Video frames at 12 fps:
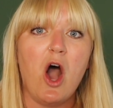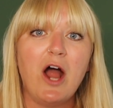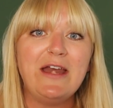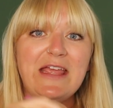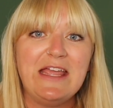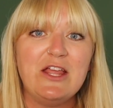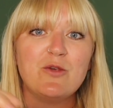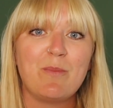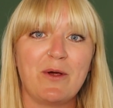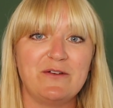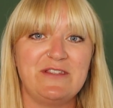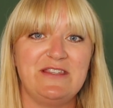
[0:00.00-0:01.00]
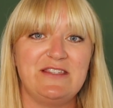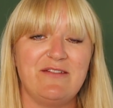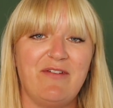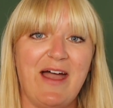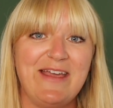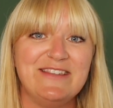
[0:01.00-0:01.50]
on each person's
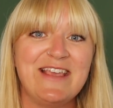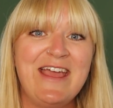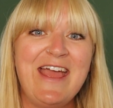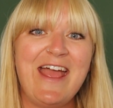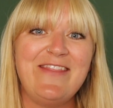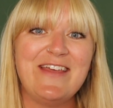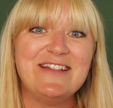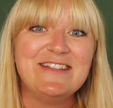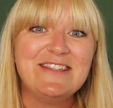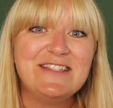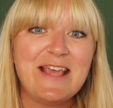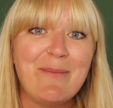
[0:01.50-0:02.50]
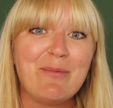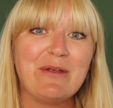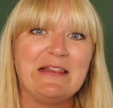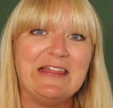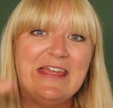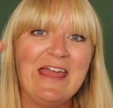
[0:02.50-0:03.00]
device and then
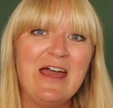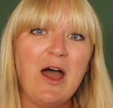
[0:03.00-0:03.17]
separately